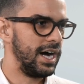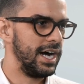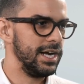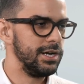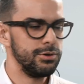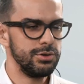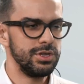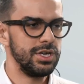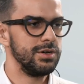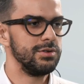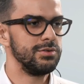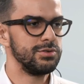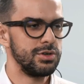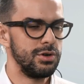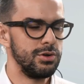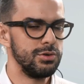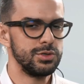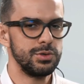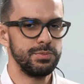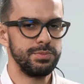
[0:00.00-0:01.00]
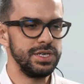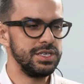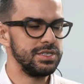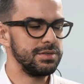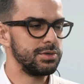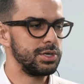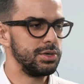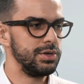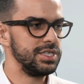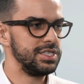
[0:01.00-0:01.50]
I know there will also be
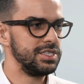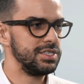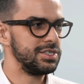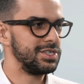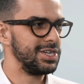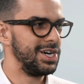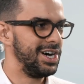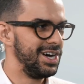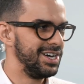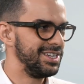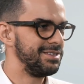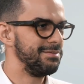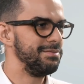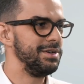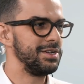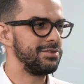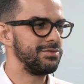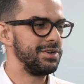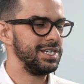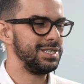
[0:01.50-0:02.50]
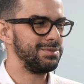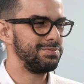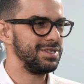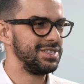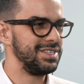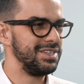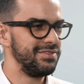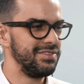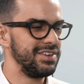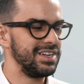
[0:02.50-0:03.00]
some questions on the mint rate
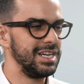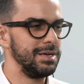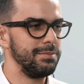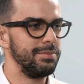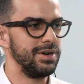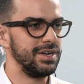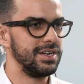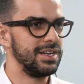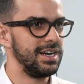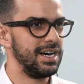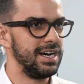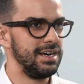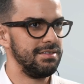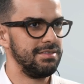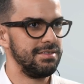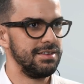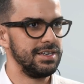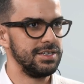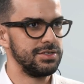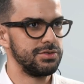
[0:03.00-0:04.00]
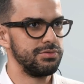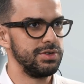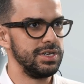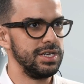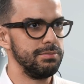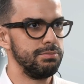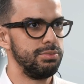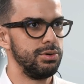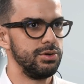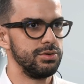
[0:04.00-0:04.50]
specifically, but I think it's
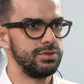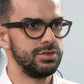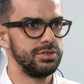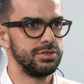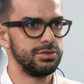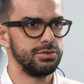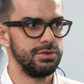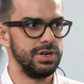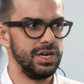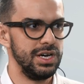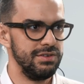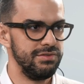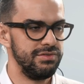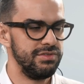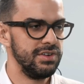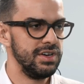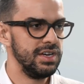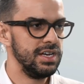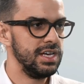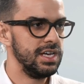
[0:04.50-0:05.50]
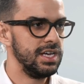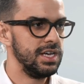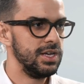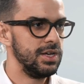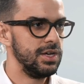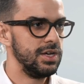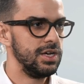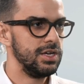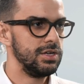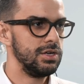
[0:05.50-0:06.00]
really important to have
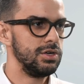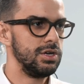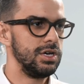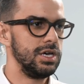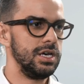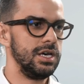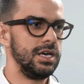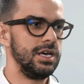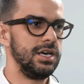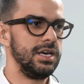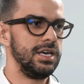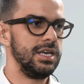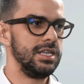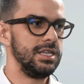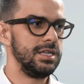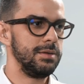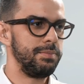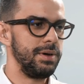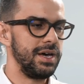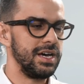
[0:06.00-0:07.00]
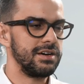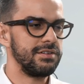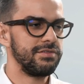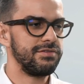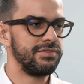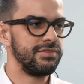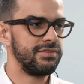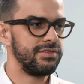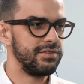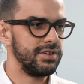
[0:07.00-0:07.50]
in the back
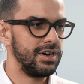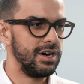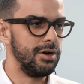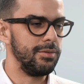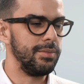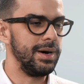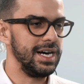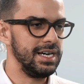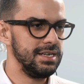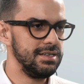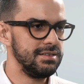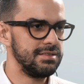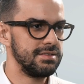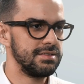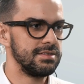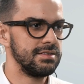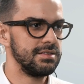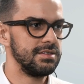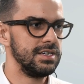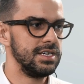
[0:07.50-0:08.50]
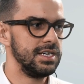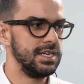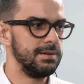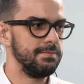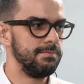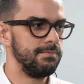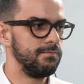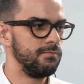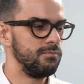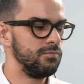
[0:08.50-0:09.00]
of our minds,
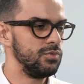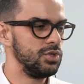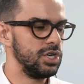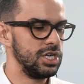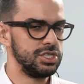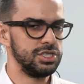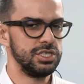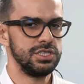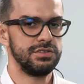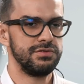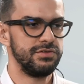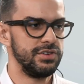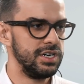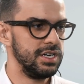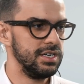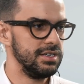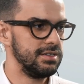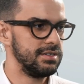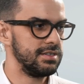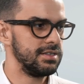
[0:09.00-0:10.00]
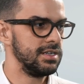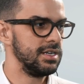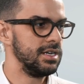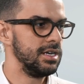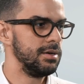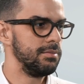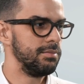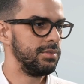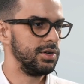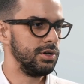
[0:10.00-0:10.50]
not just for us,
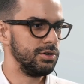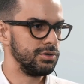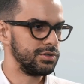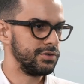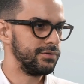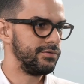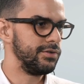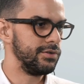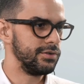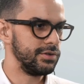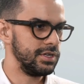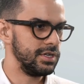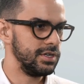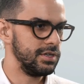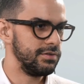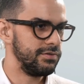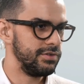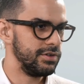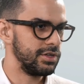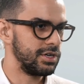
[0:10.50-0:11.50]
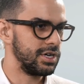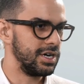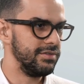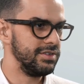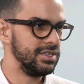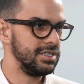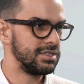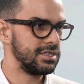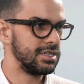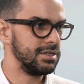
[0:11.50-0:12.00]
but also for the
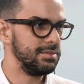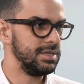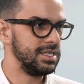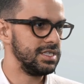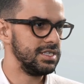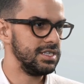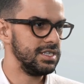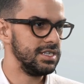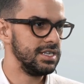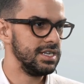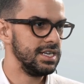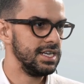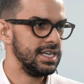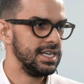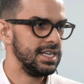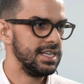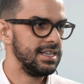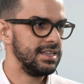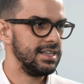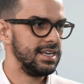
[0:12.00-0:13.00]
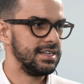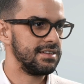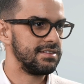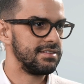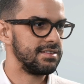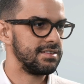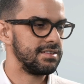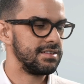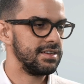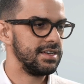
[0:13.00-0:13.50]
governance committee,
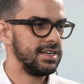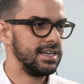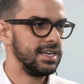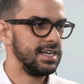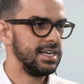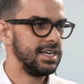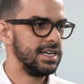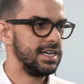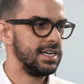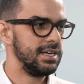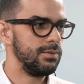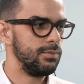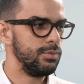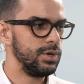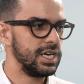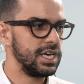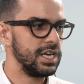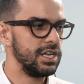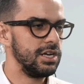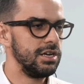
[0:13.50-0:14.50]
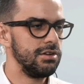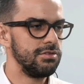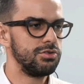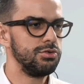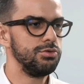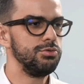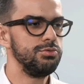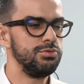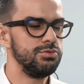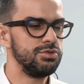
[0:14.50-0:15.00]
that we
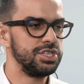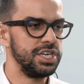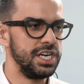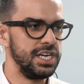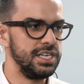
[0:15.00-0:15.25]
cannot do